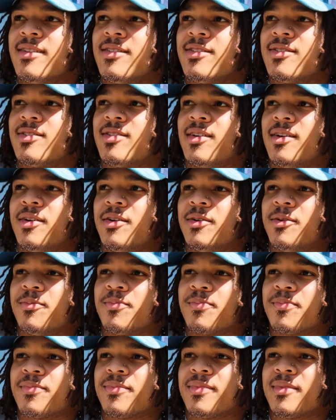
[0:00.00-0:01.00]
So
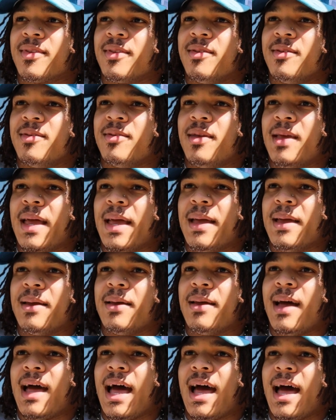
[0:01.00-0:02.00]

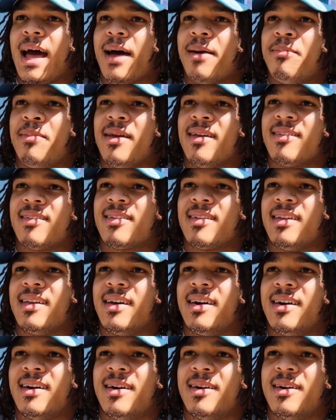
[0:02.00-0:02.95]
I basically,